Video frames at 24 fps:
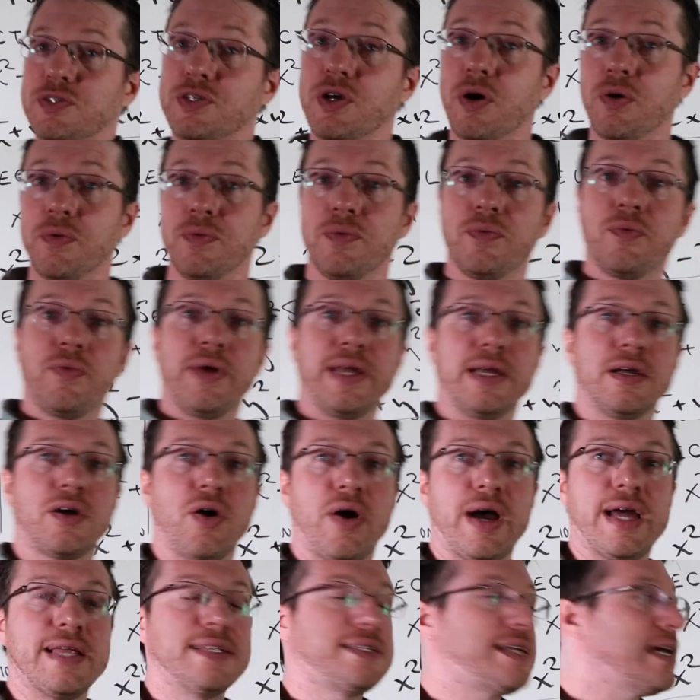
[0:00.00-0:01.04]
so we can go
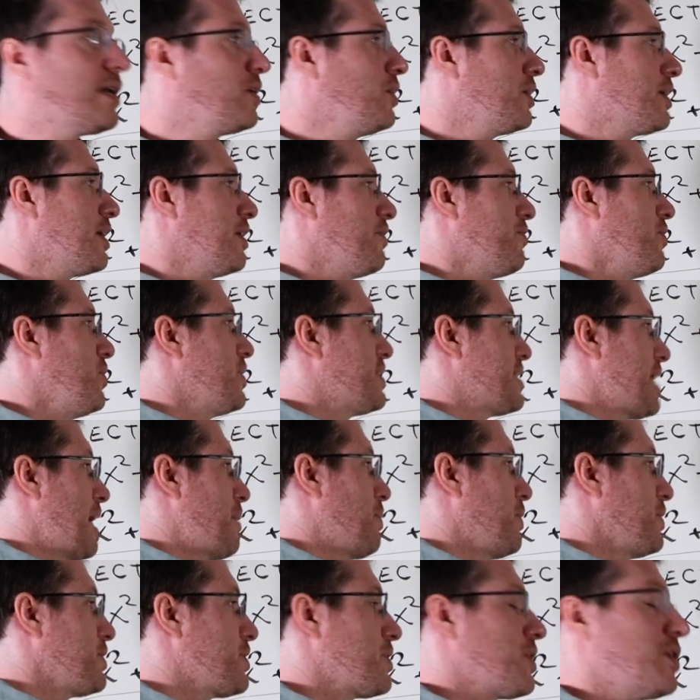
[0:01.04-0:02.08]
ahead and take a look at a few
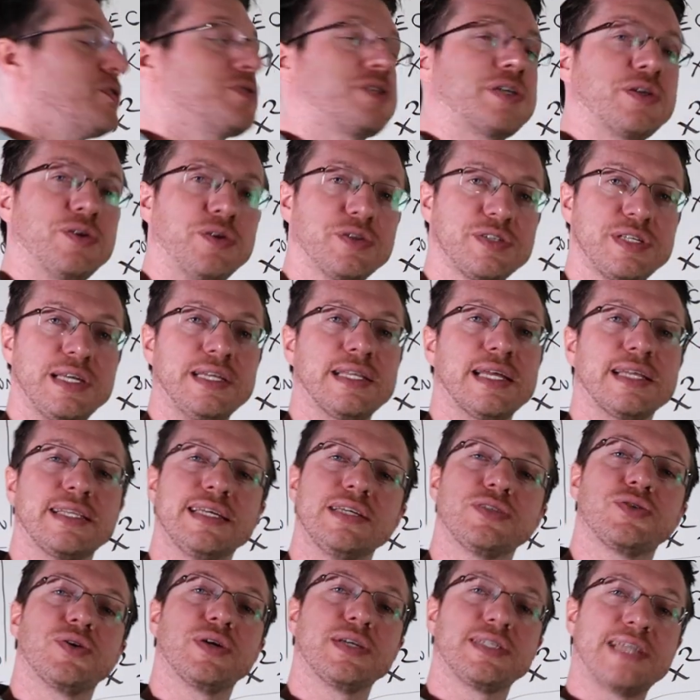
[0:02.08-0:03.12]
examples of those, and you'll see that
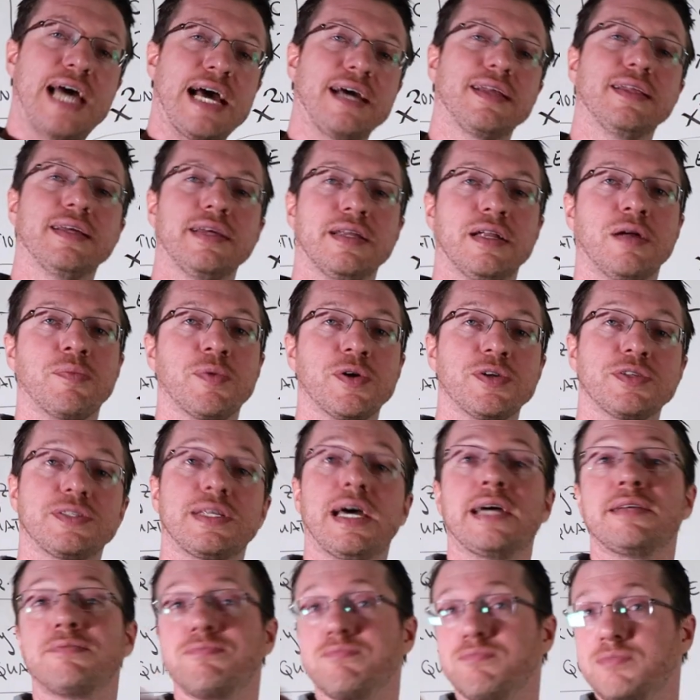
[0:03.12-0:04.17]
these are exactly the numbers
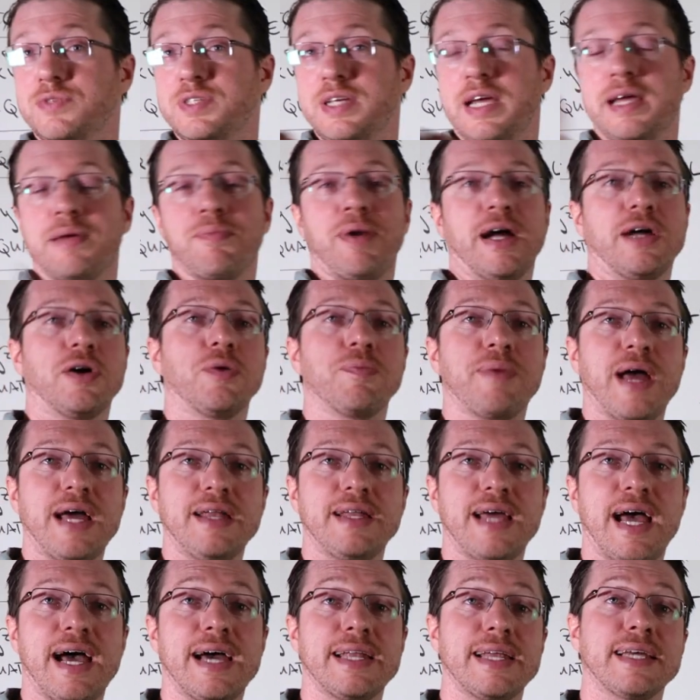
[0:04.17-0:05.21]
that, say, Michael
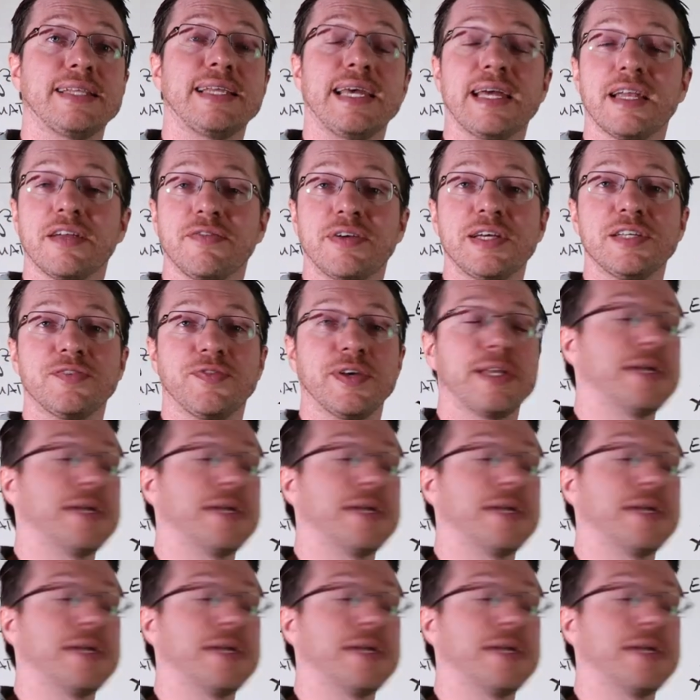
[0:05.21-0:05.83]
Penn had at the end of his